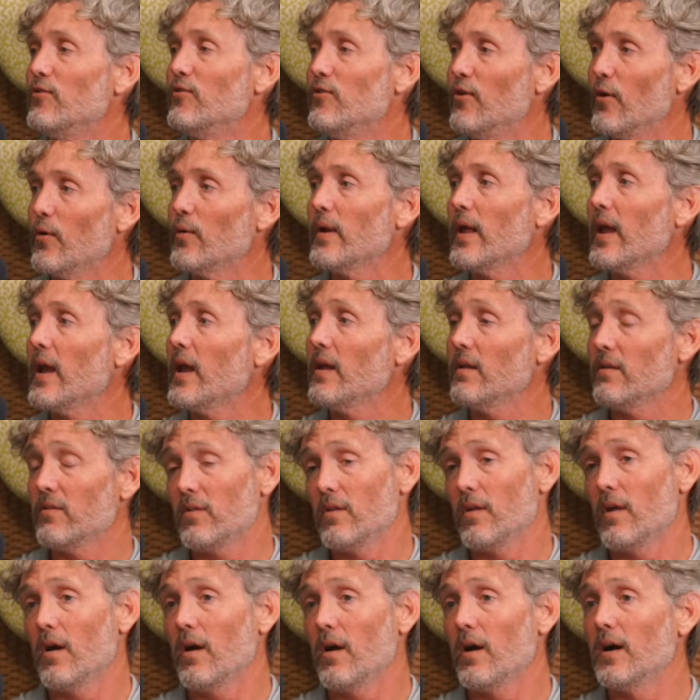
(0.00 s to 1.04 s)
donate
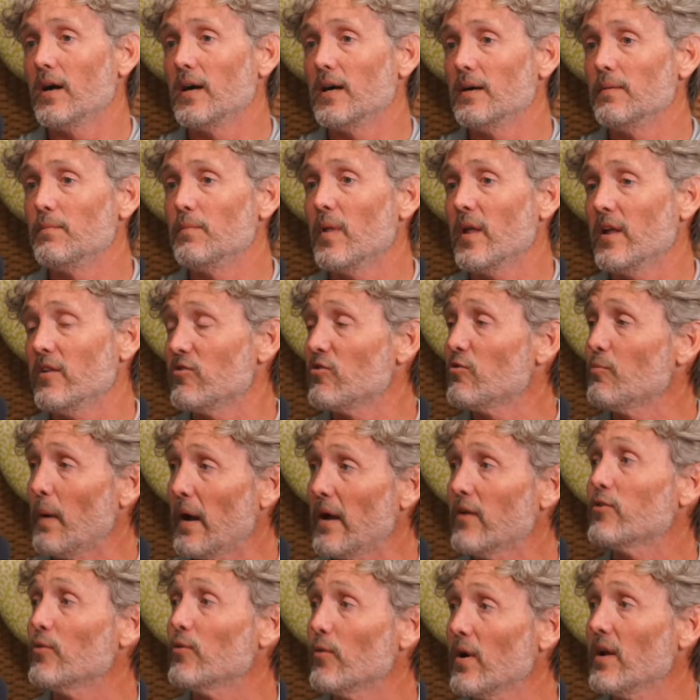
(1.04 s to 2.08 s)
and
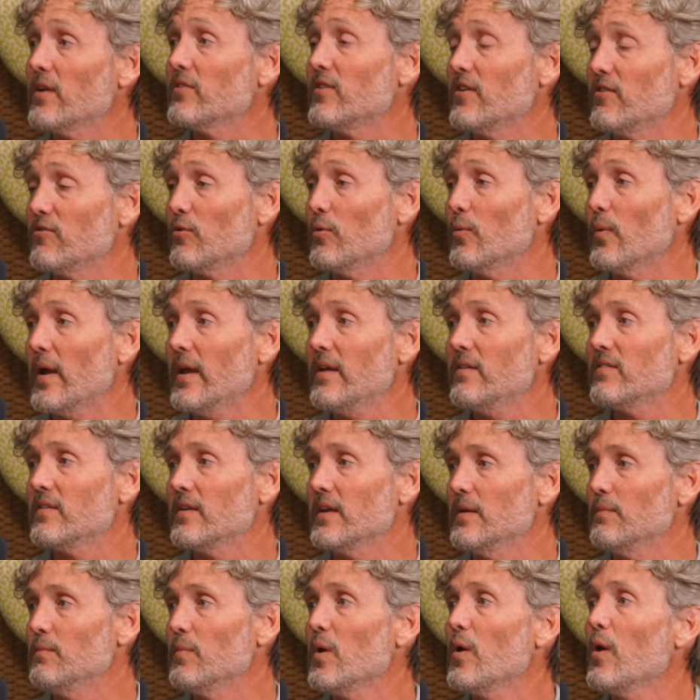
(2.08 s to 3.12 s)
sponsor us as a race
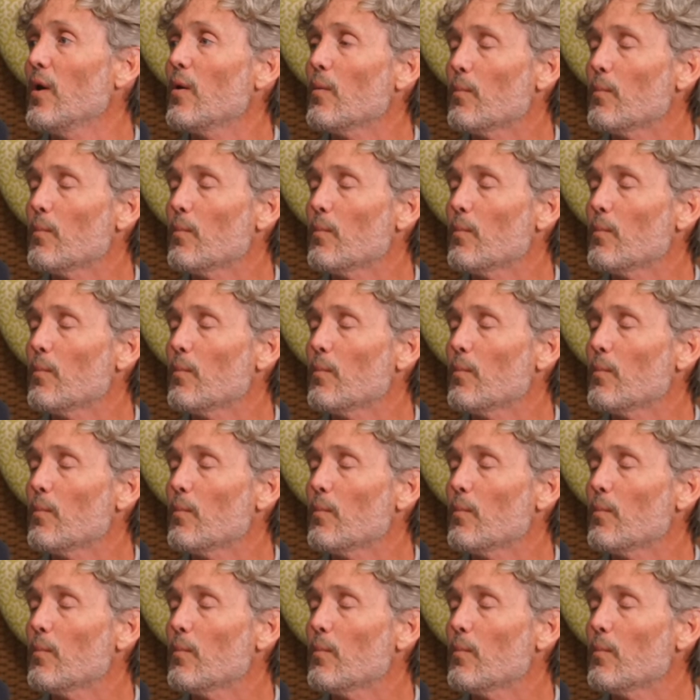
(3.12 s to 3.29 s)
team,